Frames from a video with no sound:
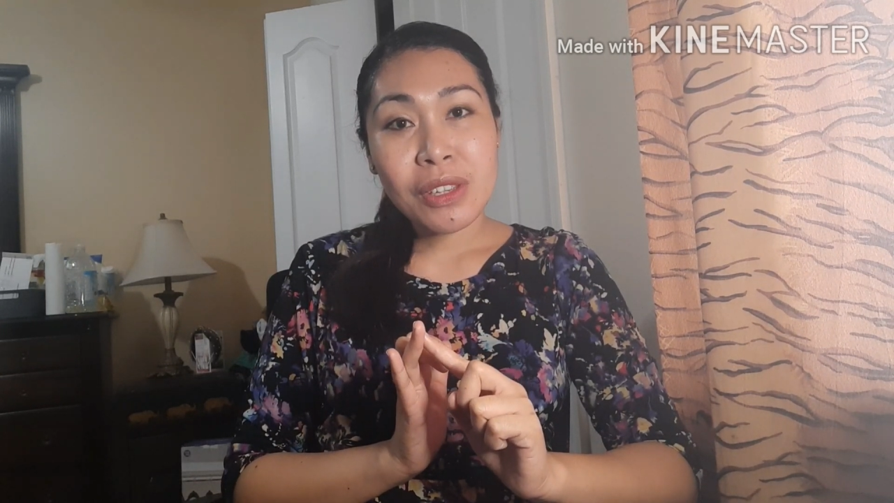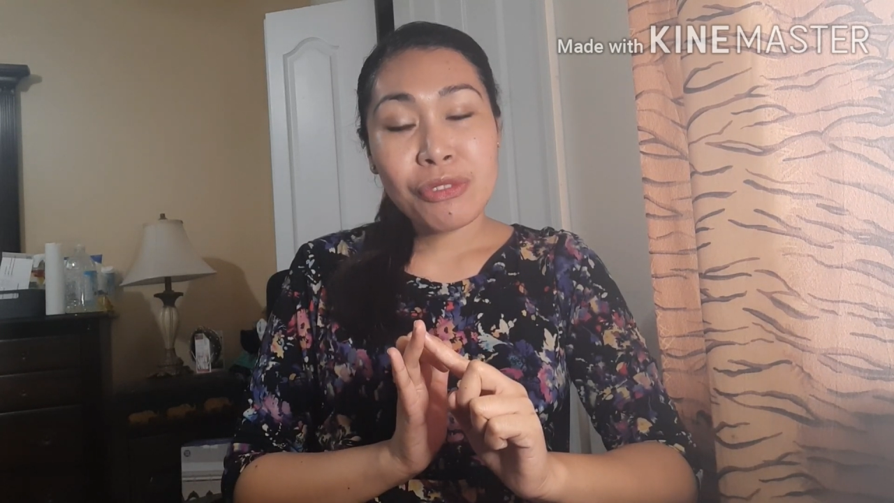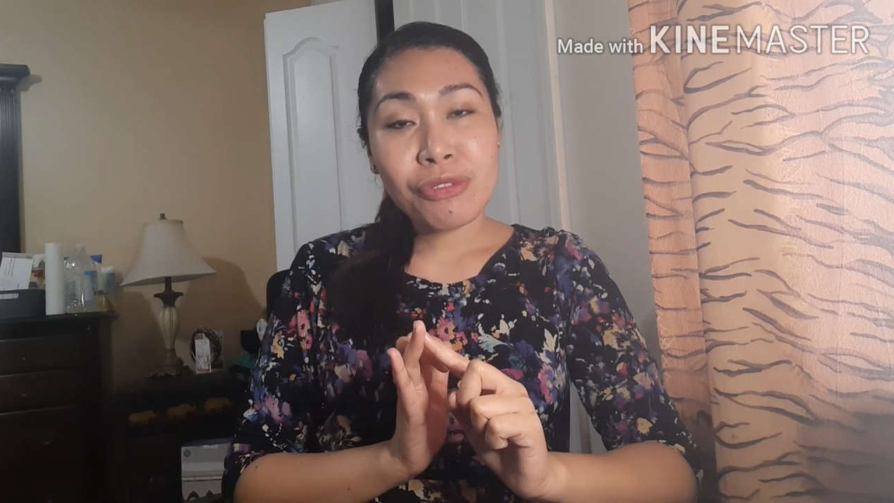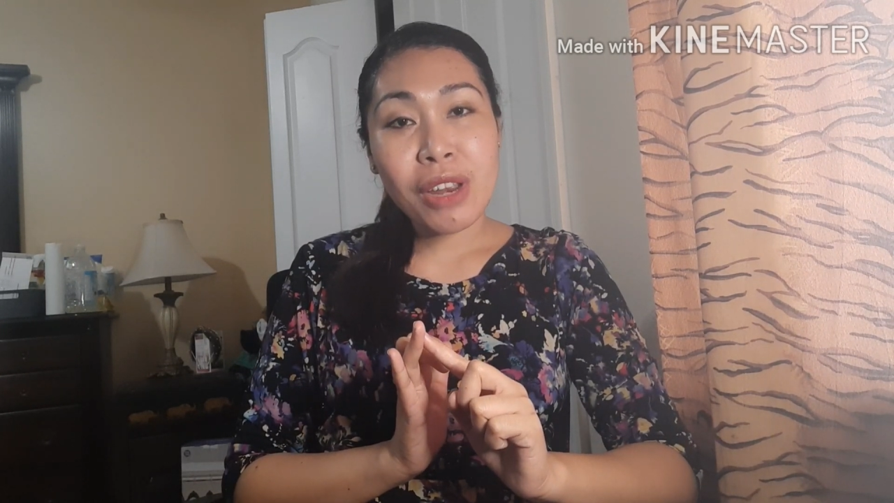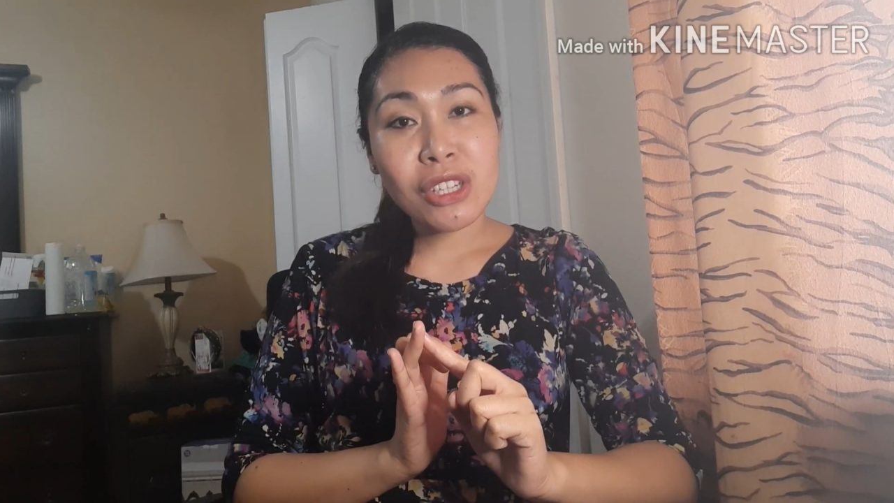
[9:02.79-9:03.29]

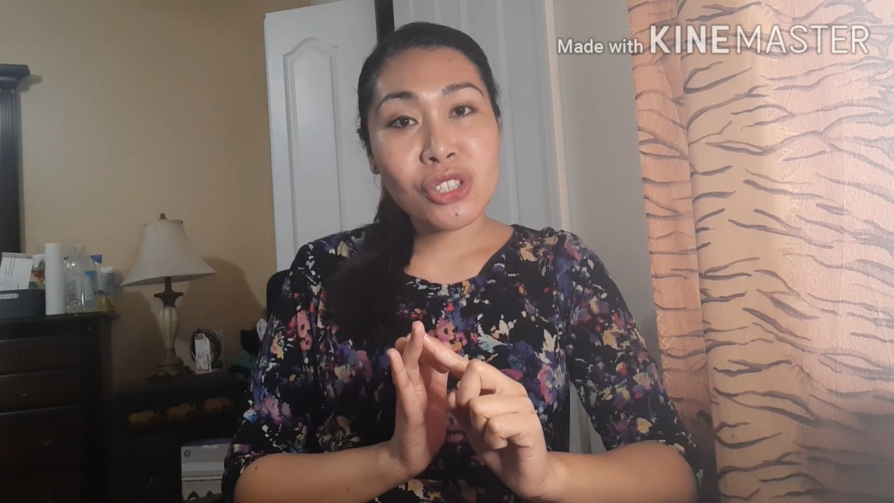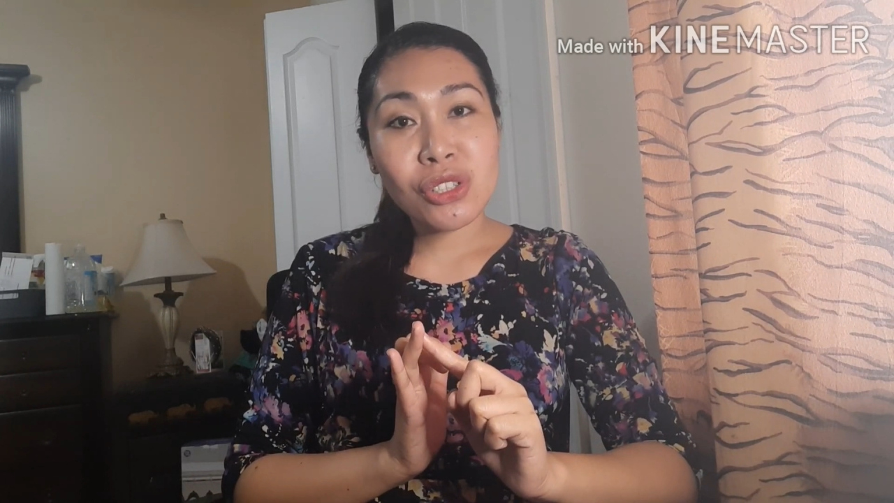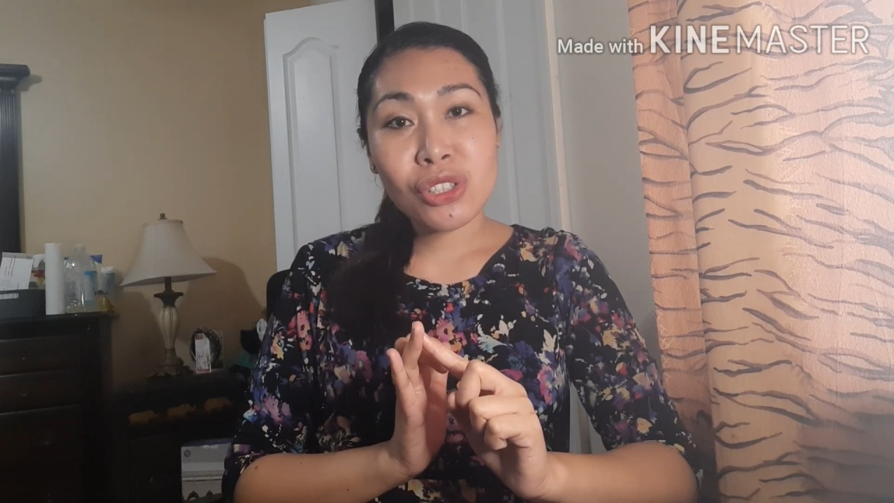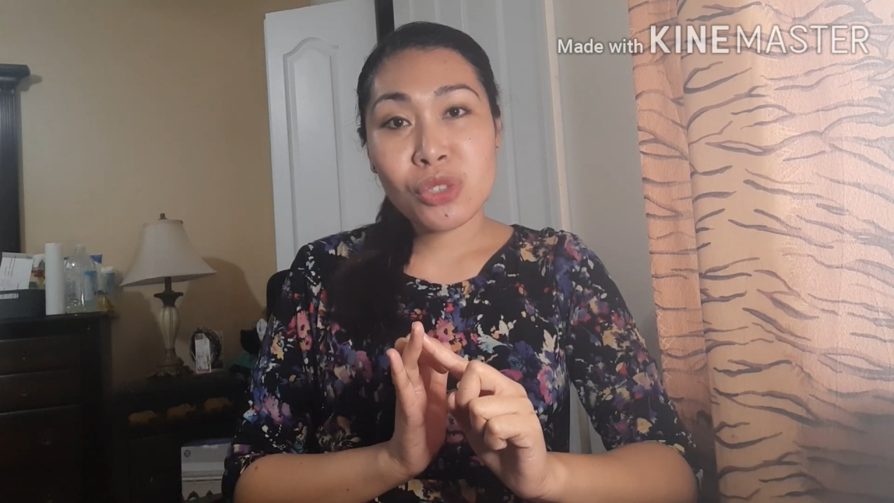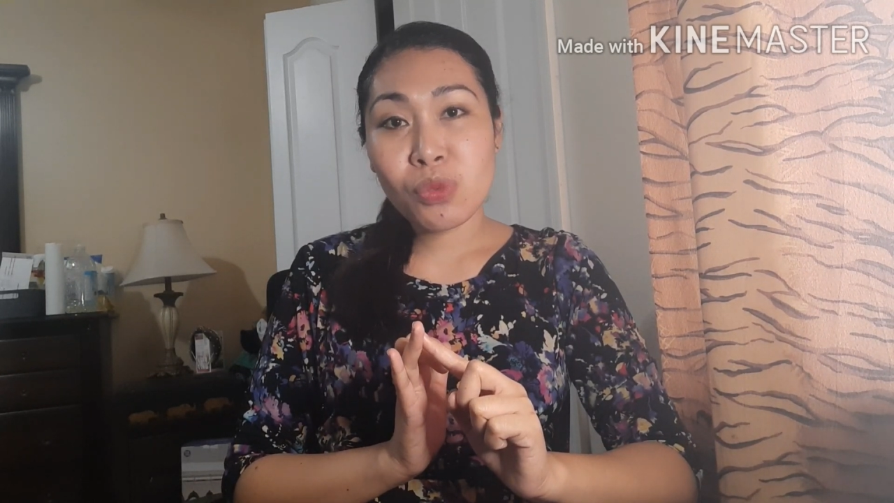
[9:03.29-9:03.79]

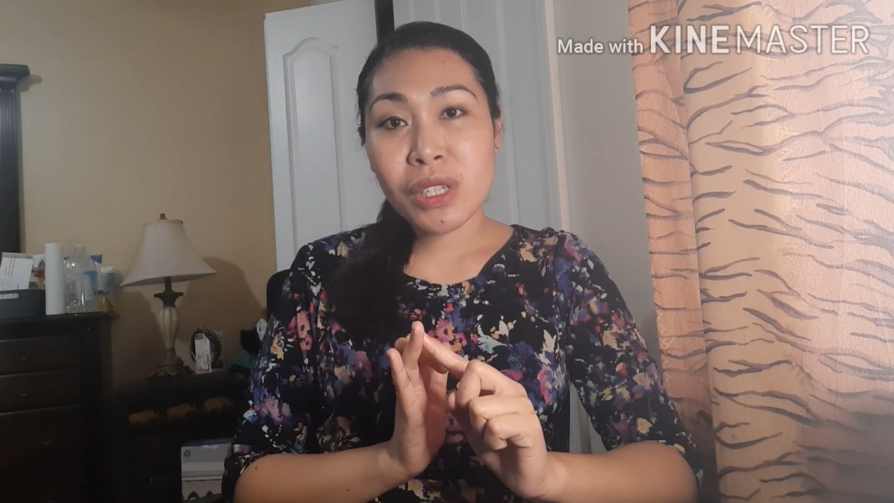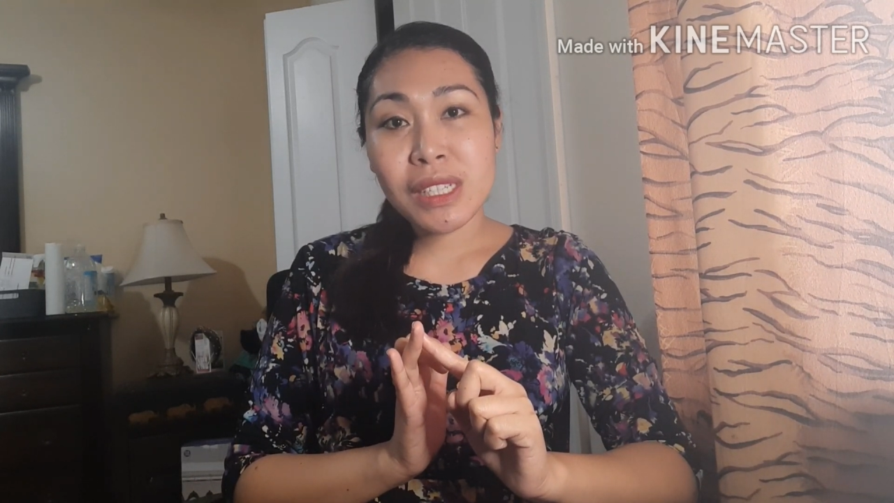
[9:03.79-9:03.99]
fractions with